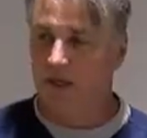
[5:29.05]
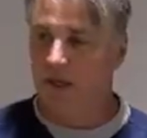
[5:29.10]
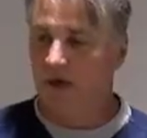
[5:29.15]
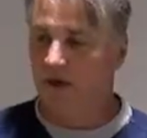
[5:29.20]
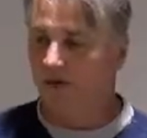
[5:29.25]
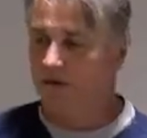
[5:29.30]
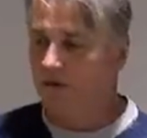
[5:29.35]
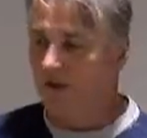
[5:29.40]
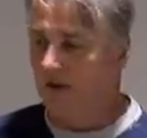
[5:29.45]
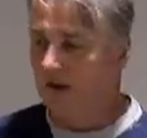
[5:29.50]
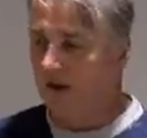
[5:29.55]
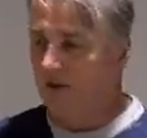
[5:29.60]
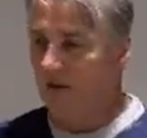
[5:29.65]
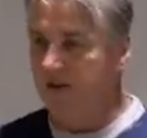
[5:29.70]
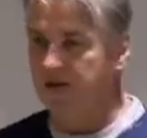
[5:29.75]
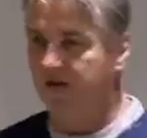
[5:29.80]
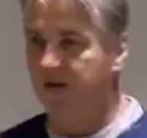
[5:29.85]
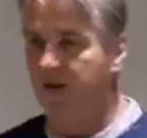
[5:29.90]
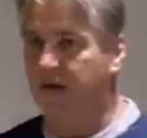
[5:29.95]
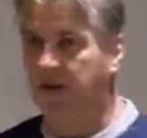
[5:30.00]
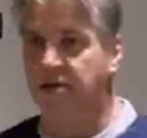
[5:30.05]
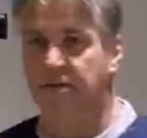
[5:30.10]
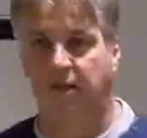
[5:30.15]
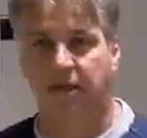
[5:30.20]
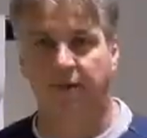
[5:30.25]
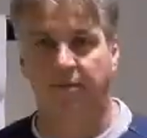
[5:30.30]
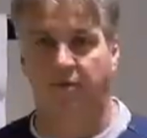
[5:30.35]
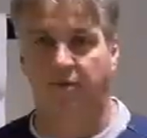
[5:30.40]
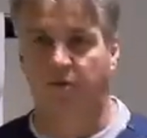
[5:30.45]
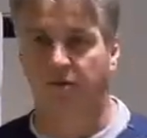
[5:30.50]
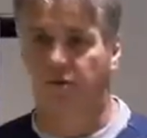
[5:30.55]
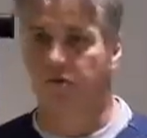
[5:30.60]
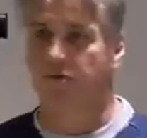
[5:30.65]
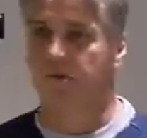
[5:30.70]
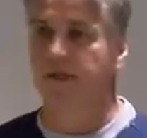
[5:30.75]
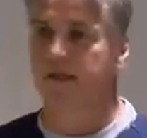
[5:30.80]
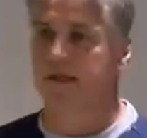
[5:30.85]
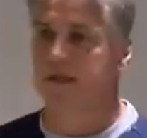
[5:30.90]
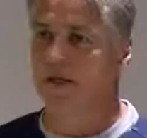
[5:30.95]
I fly to Las Vegas, I come to a room like